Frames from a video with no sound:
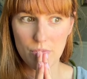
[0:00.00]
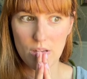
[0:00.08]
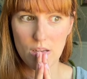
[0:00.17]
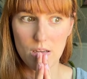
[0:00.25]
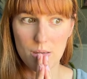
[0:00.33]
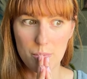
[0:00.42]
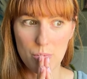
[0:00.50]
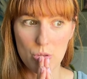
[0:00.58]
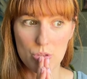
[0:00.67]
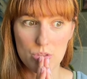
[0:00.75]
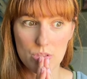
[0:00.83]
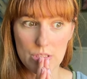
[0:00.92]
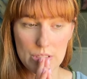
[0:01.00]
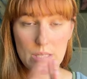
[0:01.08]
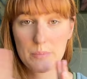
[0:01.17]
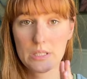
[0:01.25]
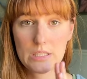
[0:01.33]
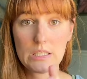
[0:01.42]
um, or, or
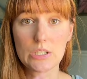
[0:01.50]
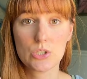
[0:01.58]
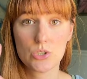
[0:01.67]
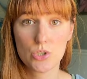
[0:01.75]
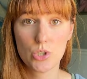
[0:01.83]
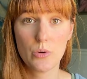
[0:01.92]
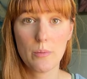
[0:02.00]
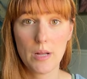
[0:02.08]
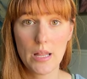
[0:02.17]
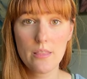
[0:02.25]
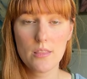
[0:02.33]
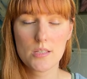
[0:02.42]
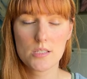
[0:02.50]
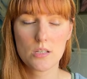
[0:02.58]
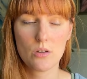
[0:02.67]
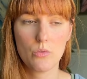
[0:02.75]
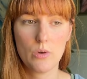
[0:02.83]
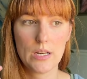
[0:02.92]
typically two a month.
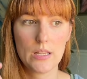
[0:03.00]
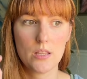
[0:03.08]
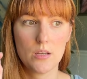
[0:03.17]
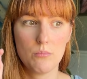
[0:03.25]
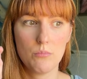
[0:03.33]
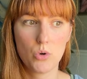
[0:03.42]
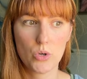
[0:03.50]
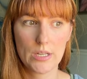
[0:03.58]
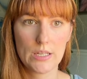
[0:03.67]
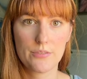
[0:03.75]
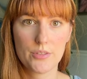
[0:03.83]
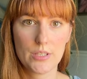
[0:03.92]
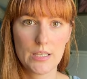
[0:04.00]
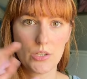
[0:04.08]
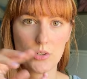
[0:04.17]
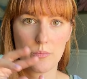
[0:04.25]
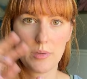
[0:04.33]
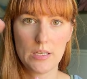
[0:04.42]
So one in the morning for like
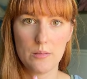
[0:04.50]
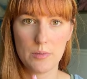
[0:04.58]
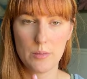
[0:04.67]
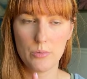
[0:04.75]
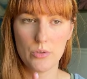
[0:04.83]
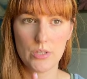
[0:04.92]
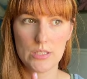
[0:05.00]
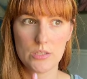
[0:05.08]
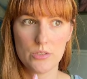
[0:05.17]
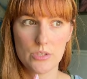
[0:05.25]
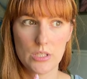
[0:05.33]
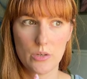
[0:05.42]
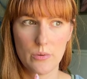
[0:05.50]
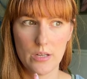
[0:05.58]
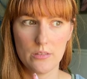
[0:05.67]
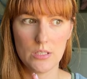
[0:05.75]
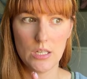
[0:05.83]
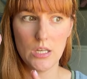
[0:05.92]
European people. That's usually
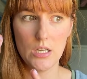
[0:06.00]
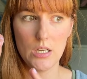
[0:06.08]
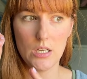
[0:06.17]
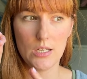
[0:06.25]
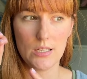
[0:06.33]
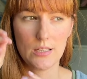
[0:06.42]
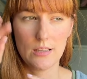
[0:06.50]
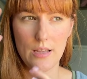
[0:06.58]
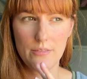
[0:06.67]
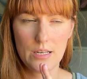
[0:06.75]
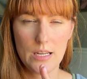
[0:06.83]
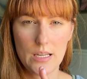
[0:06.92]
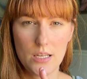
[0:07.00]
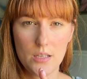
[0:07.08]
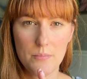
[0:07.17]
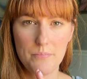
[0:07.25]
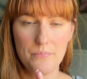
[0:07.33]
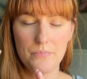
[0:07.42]
around an 11
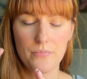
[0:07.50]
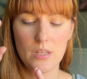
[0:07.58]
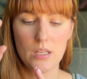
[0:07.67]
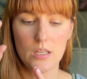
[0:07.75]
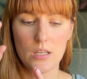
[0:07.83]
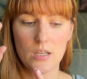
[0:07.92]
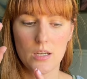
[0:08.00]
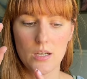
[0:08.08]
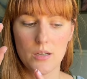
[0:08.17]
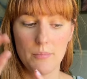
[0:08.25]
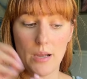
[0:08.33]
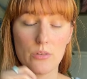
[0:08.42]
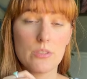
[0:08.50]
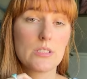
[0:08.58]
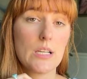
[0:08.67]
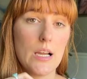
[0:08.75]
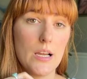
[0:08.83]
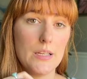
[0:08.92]
a.m. Uh, Mountain
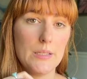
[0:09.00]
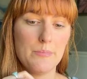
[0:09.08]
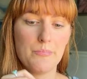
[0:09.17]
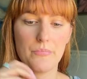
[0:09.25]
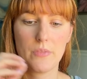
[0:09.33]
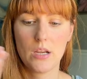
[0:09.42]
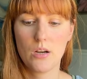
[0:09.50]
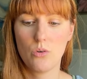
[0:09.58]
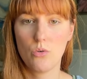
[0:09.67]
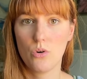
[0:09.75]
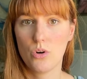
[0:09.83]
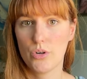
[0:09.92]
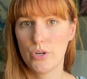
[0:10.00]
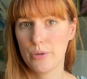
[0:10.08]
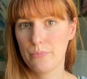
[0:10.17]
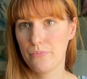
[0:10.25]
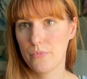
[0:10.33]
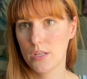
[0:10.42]
Time, or
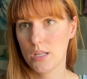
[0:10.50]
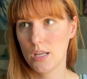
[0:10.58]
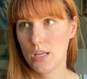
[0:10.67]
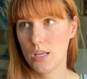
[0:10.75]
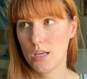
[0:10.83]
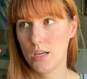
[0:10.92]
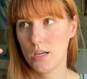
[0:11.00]
uh,